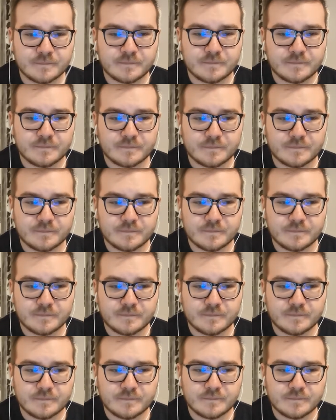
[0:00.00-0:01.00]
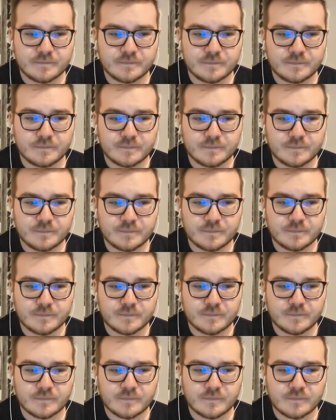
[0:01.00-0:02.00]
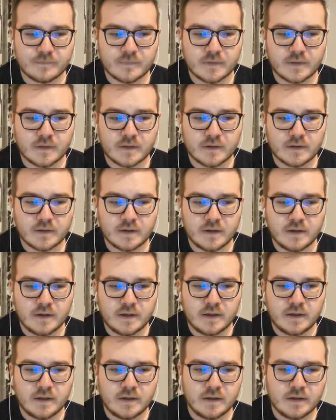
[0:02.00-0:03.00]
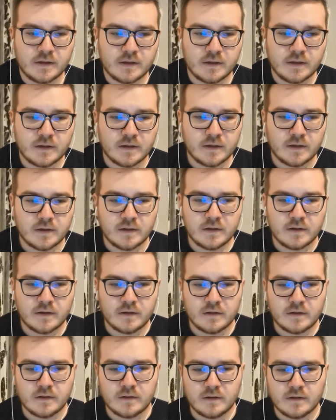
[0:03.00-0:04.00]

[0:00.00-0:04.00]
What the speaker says: (no one is talking)